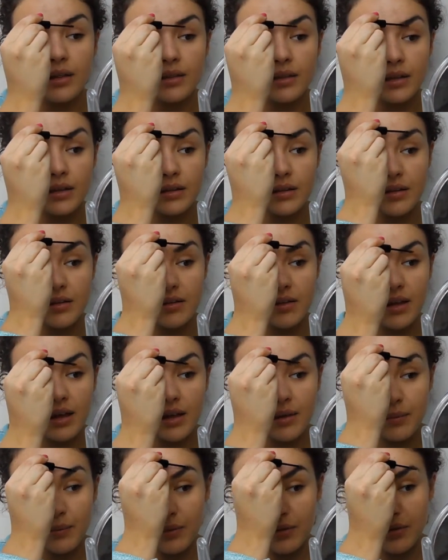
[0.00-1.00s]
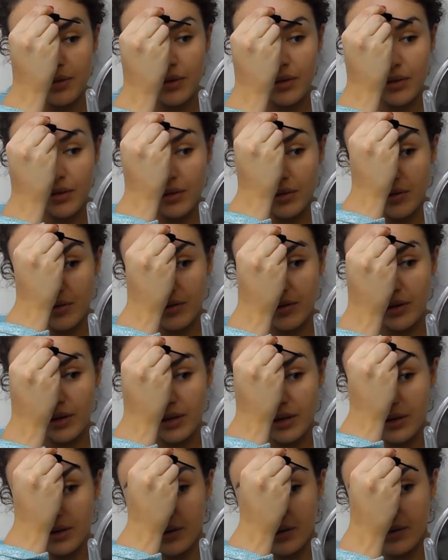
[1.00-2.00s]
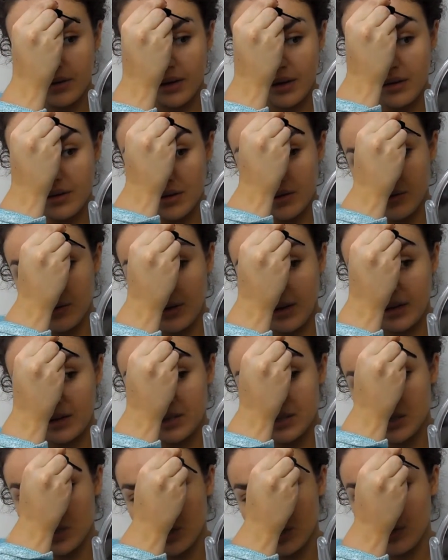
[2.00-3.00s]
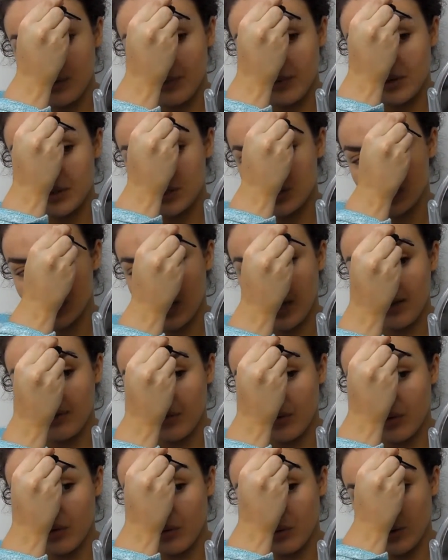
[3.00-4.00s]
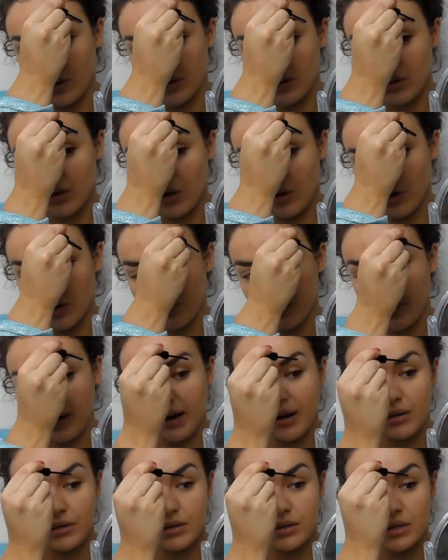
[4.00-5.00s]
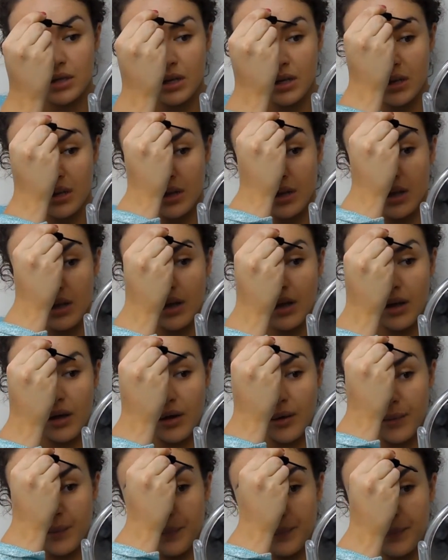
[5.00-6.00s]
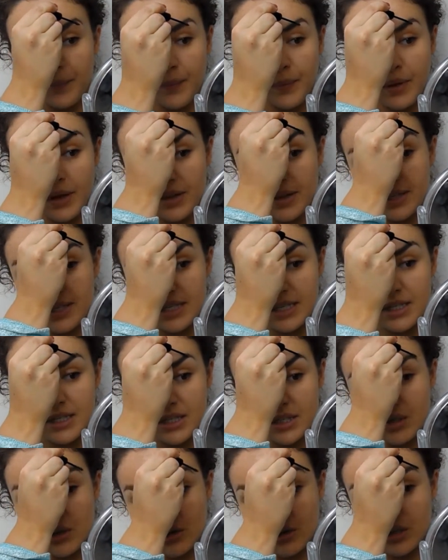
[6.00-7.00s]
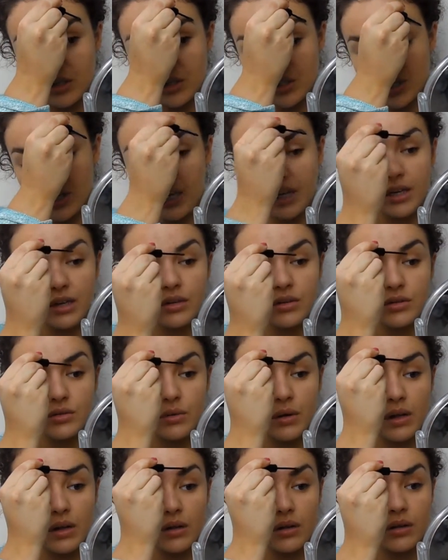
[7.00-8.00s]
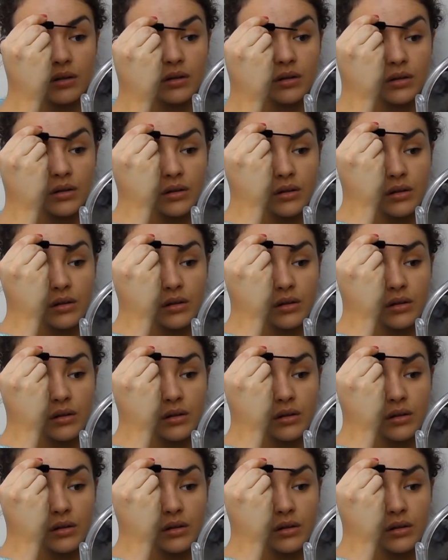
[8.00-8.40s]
and then the same on the other side. I don't add too much because I have got quite dark brows, and this is the darker shade as well,